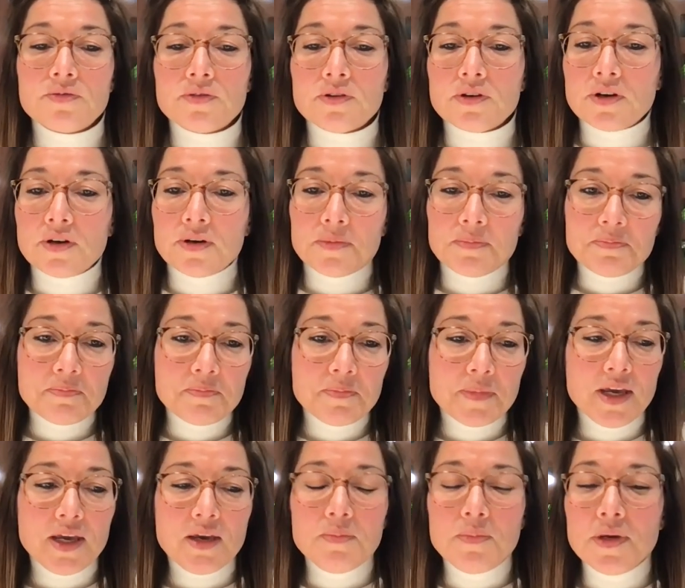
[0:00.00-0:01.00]
uh,
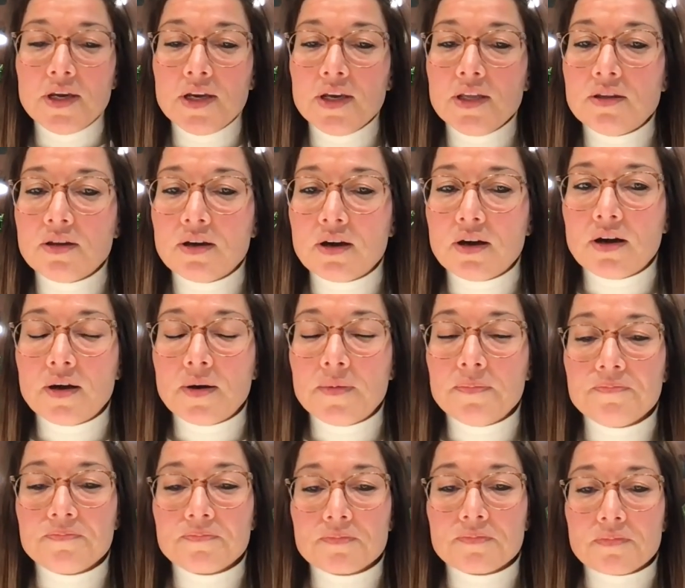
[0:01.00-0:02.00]
maybe the
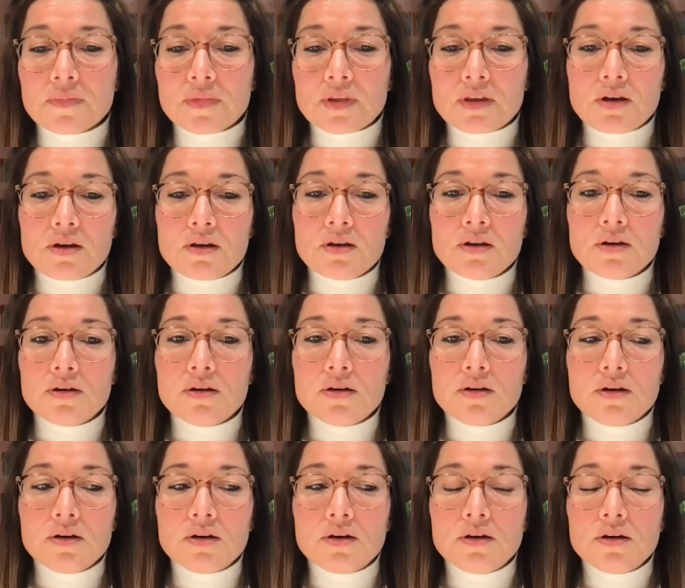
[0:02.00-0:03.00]
um,
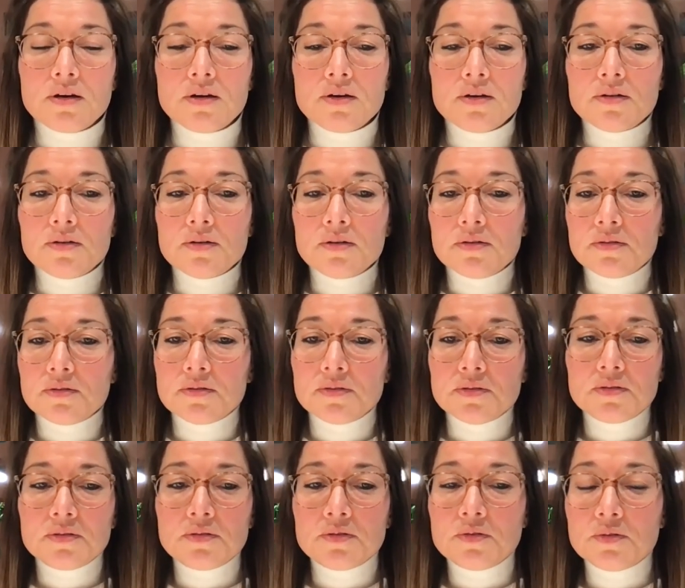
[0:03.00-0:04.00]
uh,
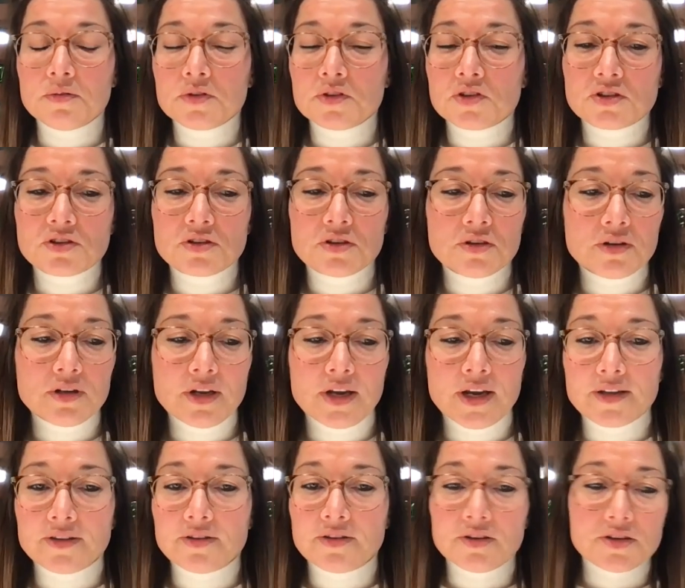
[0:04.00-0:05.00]

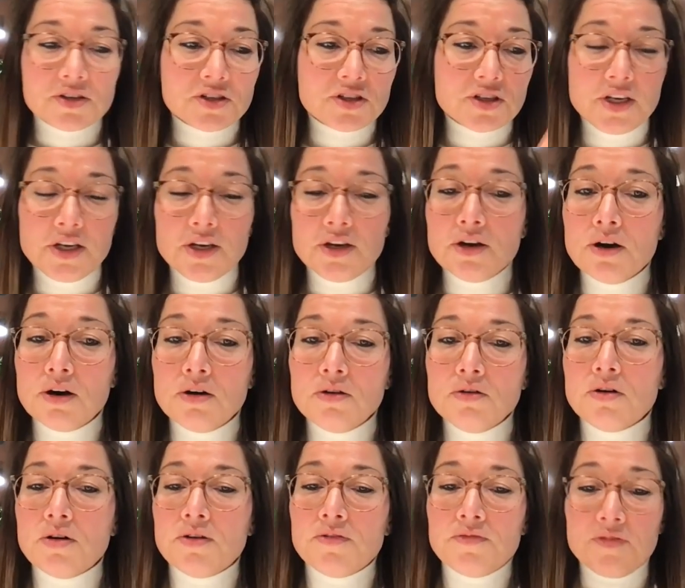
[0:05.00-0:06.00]
like the C E
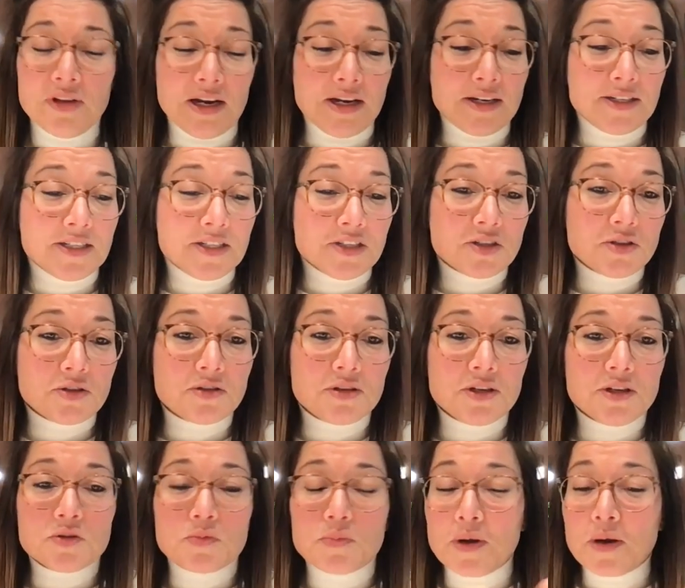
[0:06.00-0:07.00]
O of like this
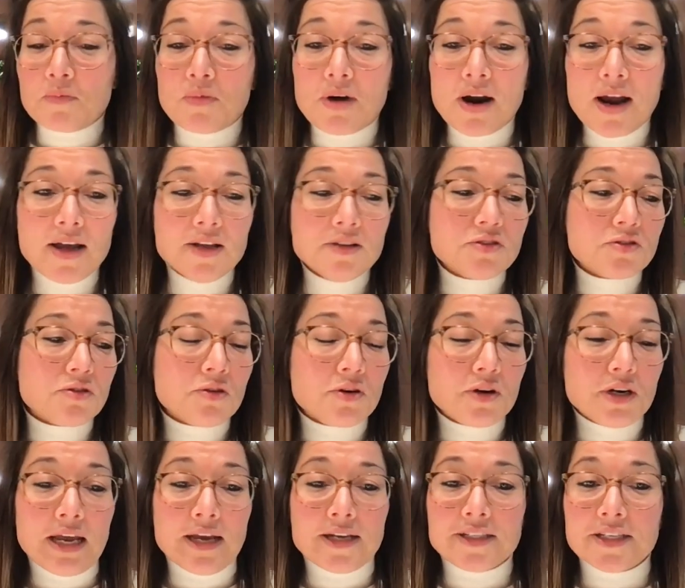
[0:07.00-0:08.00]
this big brand,
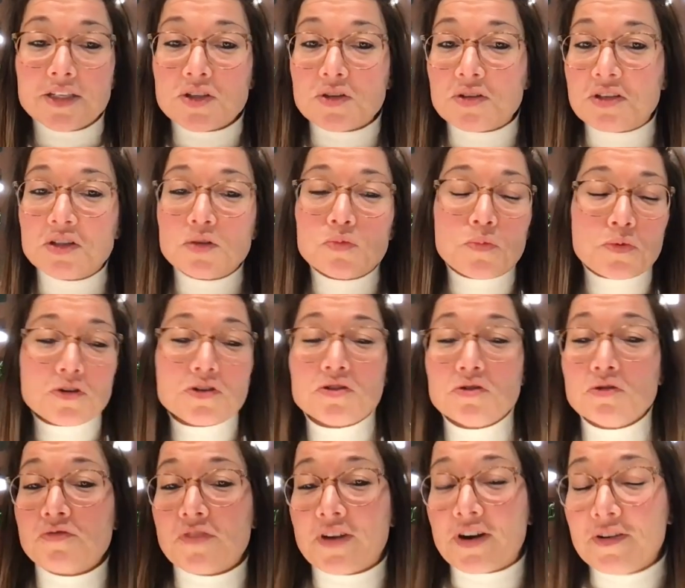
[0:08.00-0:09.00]
or like this this
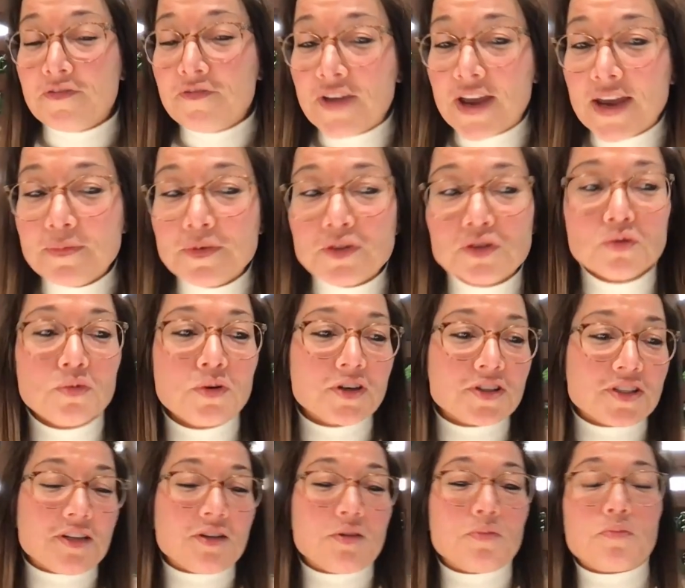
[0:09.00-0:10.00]
person who's very famous who
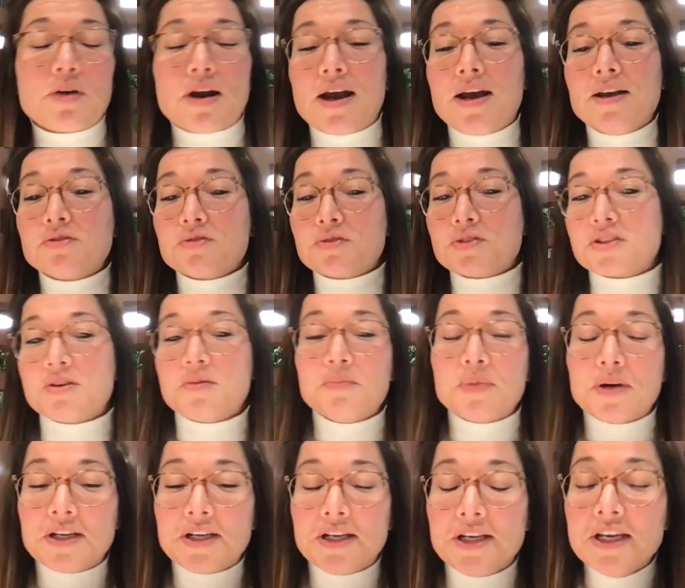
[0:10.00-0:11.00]
works at the brand, or
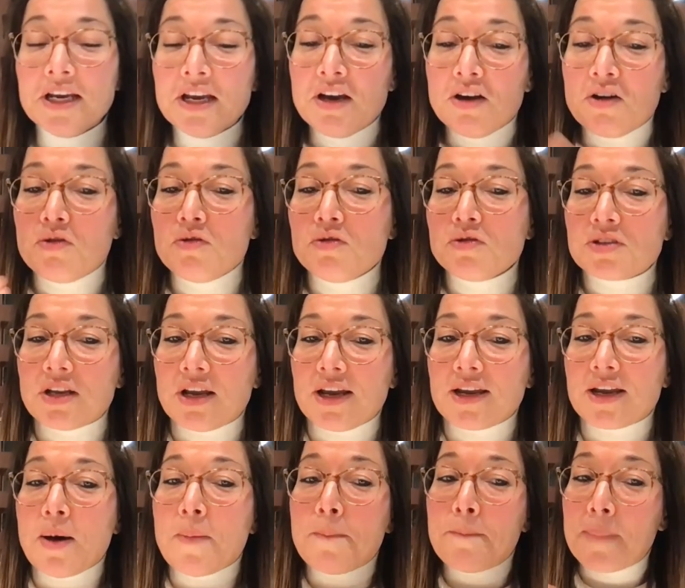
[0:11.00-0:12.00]
somebody who's
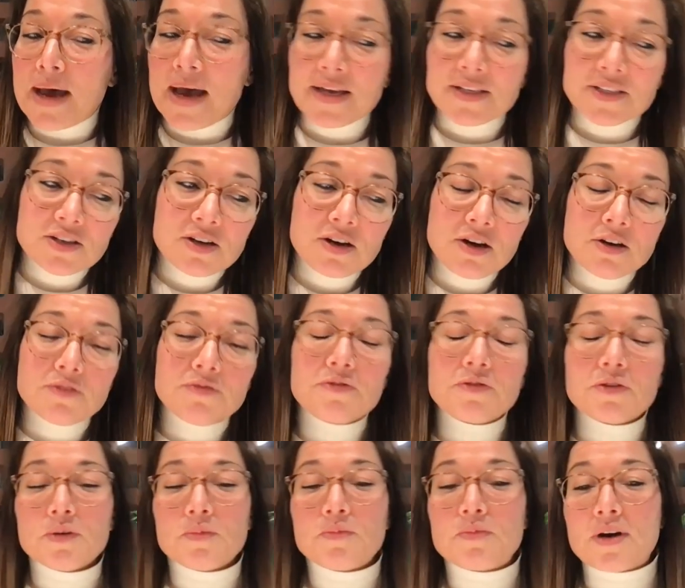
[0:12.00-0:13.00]
like a mascot
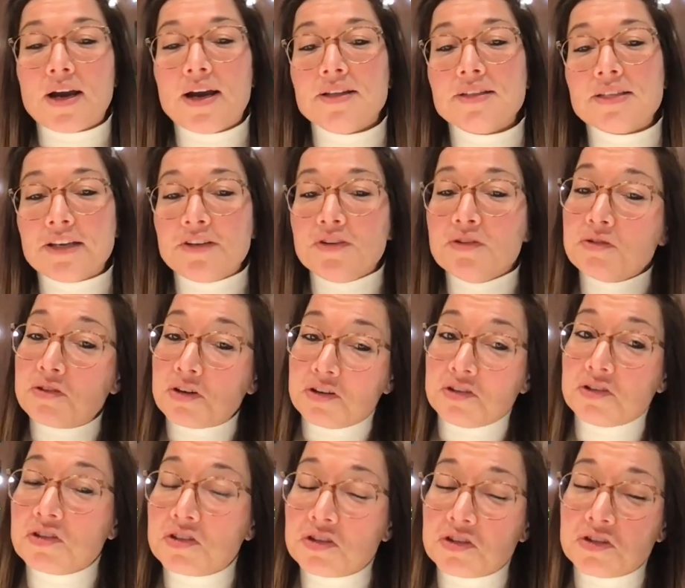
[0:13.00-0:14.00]
for the brand, and you
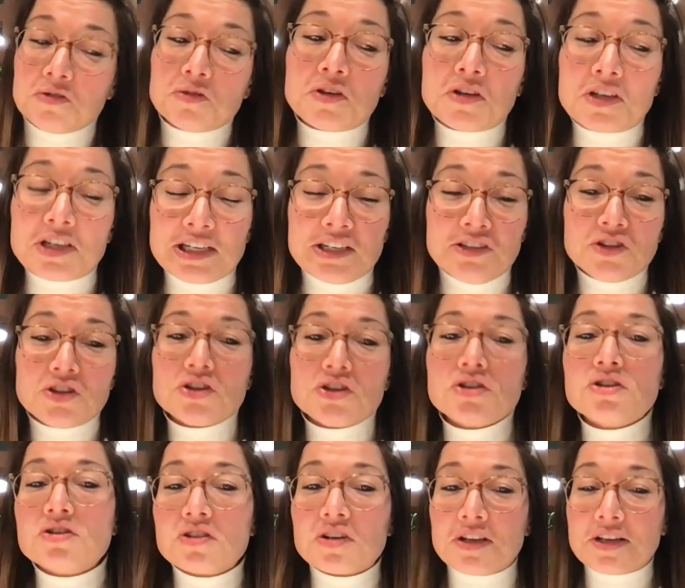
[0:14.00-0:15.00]
got you can
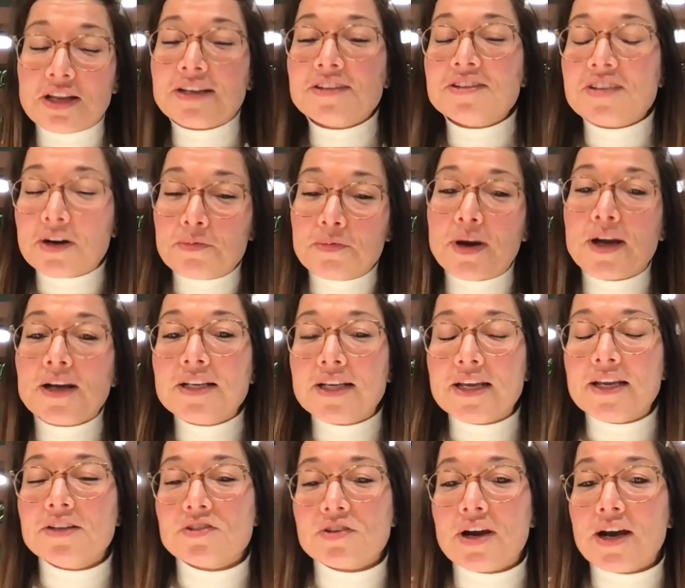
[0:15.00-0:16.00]
just like directly
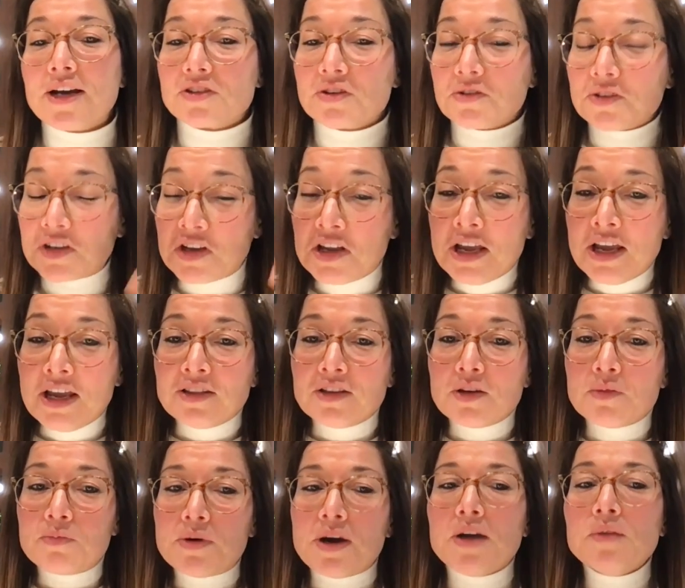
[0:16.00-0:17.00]
interact. So the
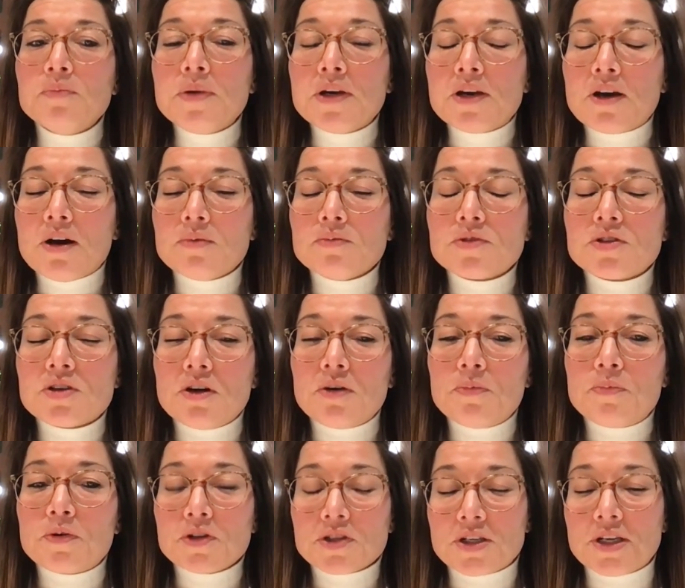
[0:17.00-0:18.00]
the brand becomes a
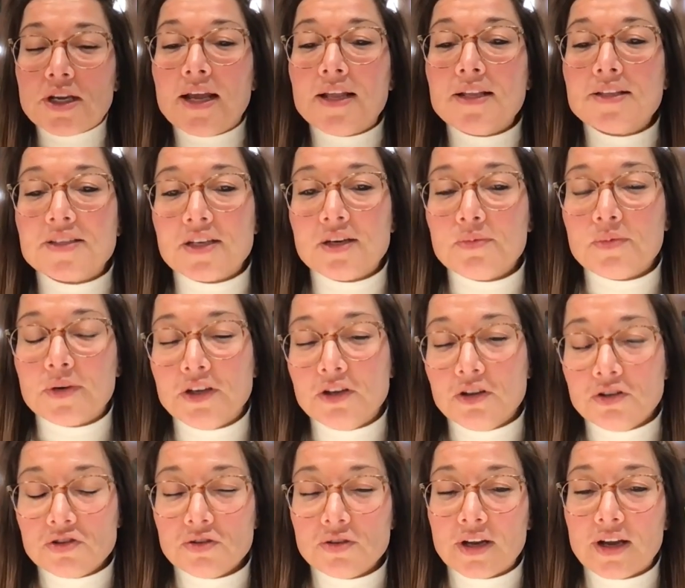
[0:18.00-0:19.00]
personality when
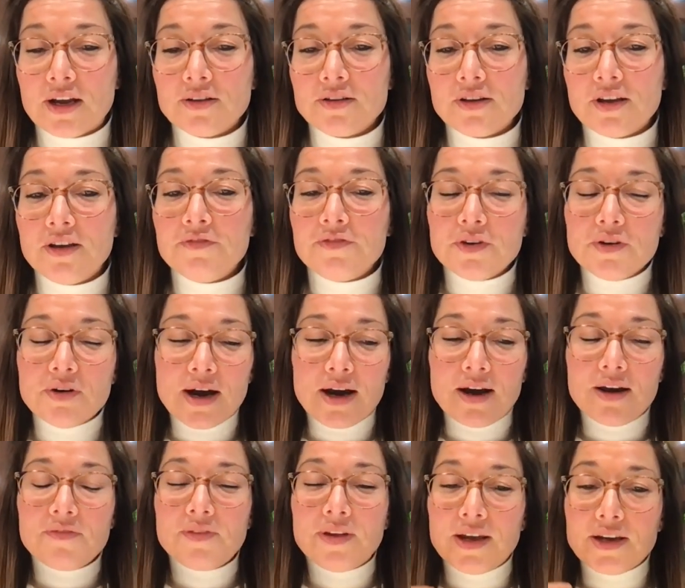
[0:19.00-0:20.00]
you do that. If you
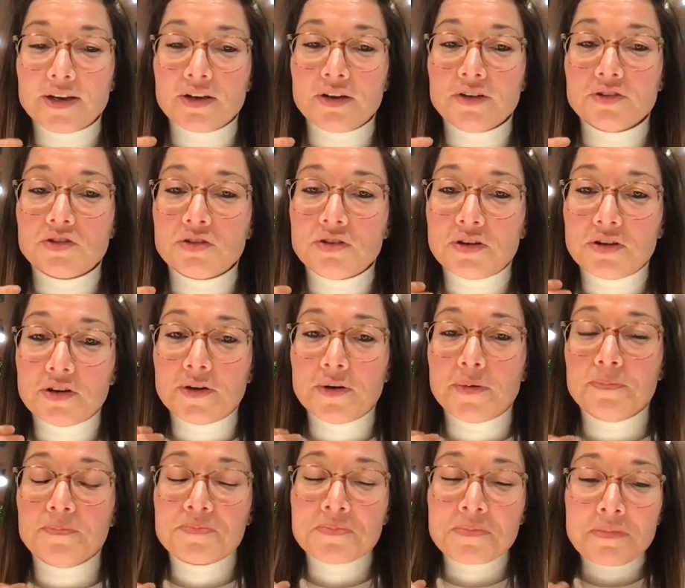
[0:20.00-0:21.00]
have like a
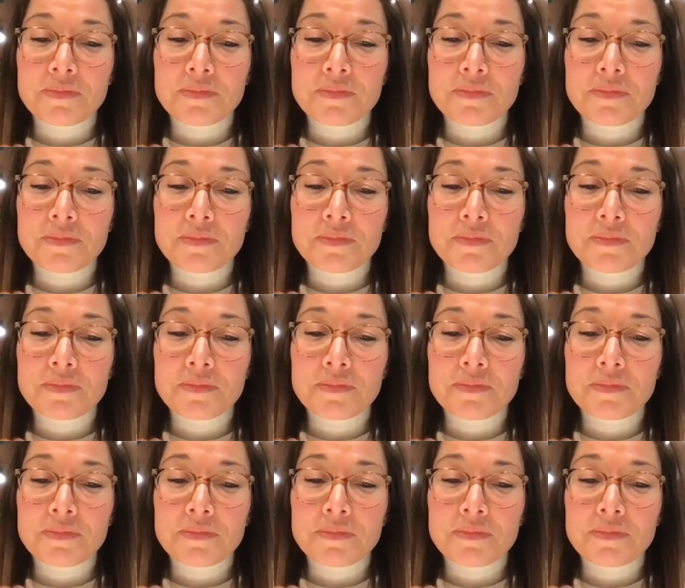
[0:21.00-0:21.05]
um,